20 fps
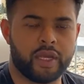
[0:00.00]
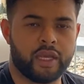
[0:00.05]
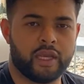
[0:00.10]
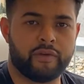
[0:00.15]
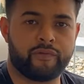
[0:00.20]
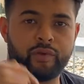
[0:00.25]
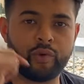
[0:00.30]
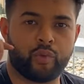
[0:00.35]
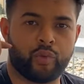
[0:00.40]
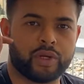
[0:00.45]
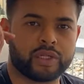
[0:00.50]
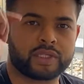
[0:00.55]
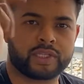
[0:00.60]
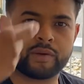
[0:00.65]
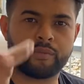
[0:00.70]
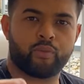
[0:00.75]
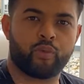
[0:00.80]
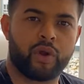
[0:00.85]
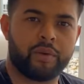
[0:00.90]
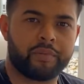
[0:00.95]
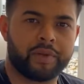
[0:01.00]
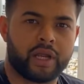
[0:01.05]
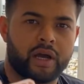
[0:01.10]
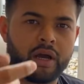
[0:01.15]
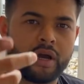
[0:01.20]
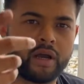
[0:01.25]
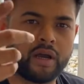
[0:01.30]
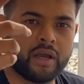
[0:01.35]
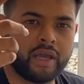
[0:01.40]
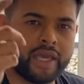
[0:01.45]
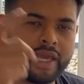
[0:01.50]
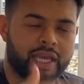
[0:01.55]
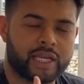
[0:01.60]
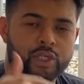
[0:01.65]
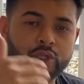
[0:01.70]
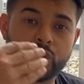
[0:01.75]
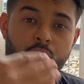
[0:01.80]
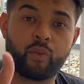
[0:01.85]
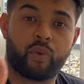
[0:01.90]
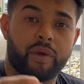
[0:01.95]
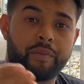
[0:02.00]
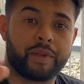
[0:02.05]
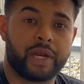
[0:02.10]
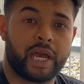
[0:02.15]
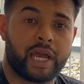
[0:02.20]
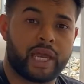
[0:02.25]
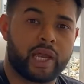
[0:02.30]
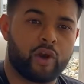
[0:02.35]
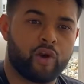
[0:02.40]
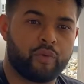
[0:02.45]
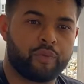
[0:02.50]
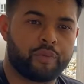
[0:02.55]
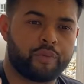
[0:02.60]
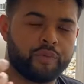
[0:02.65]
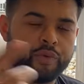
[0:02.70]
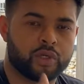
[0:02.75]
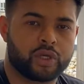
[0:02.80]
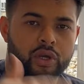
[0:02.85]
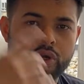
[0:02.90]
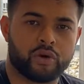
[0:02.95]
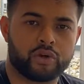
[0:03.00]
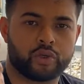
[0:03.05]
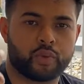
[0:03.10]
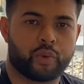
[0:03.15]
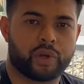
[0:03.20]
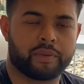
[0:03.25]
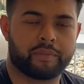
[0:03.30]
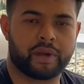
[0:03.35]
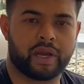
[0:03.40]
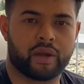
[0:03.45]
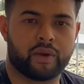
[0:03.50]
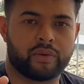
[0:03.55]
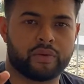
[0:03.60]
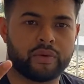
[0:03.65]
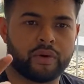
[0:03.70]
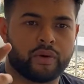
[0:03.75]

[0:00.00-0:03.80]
If you want some extra webinar help, you can go to one of my